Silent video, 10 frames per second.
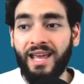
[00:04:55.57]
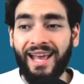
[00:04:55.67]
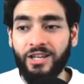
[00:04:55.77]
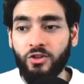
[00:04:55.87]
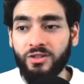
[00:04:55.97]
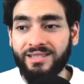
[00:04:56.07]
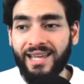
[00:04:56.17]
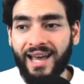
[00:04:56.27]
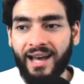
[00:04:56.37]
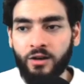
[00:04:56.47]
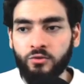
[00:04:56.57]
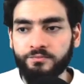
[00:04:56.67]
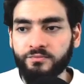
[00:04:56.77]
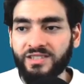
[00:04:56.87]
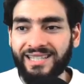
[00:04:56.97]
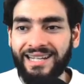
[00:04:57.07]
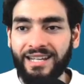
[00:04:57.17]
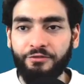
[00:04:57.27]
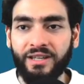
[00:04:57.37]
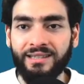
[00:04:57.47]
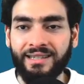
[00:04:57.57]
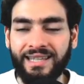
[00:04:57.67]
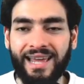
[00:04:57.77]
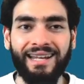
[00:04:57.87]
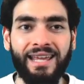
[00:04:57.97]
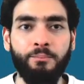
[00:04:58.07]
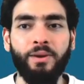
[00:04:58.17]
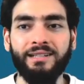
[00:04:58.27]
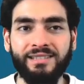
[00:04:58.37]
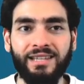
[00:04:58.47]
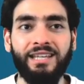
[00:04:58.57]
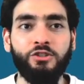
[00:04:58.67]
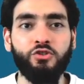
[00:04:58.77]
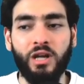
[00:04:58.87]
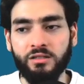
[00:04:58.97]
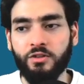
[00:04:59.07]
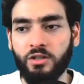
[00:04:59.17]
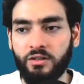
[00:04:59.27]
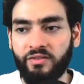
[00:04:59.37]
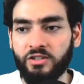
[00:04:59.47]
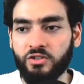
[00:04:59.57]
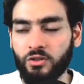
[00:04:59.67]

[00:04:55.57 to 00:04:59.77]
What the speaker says: And you could see how significantly that impacts the heat transfer convection